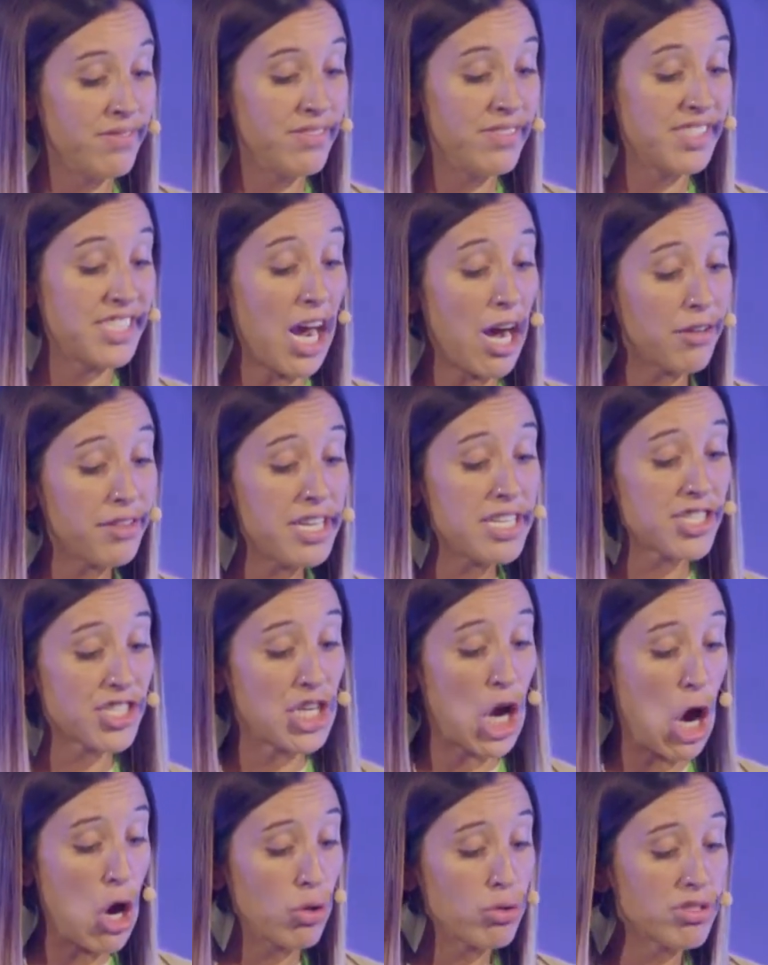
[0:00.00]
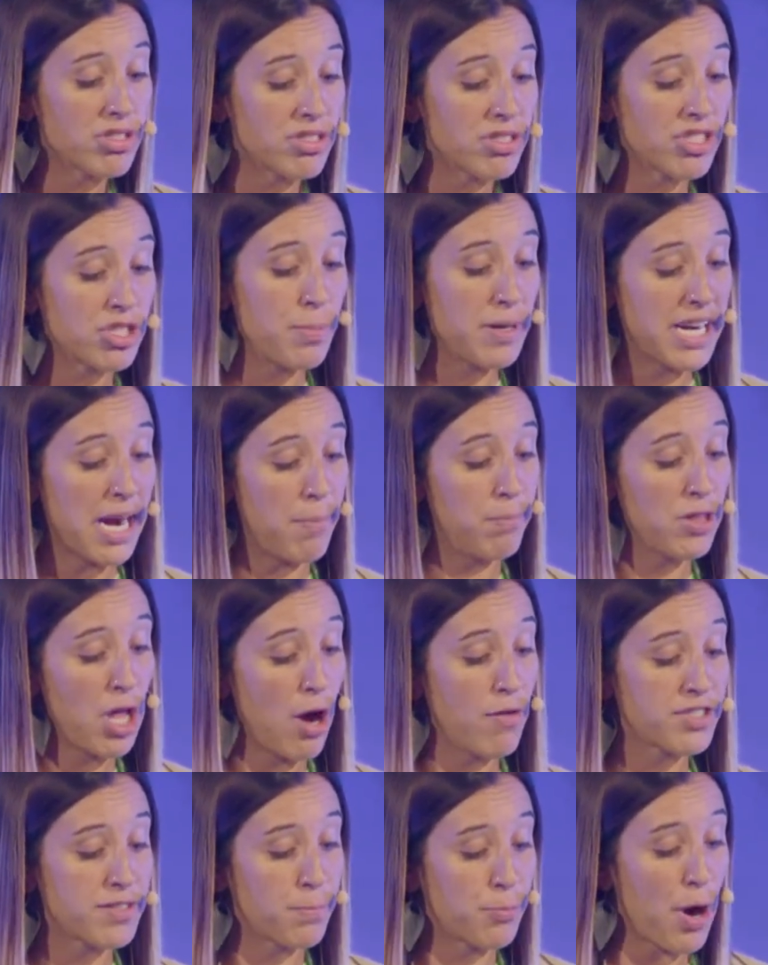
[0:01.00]
tell these stones to become
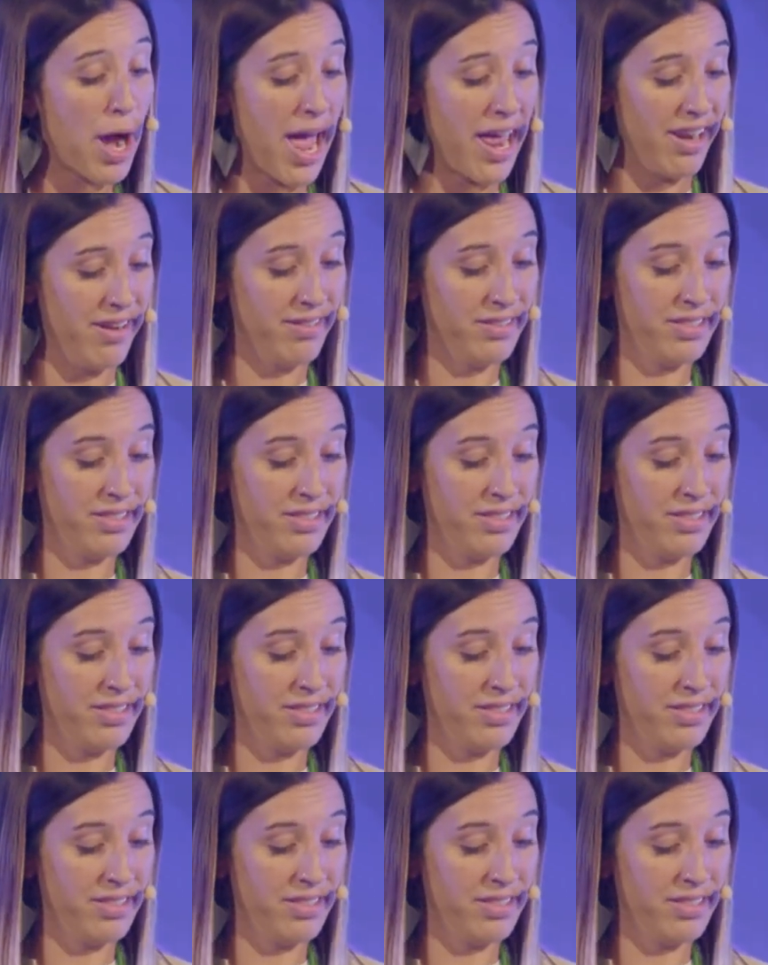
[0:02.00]
loaves of bread.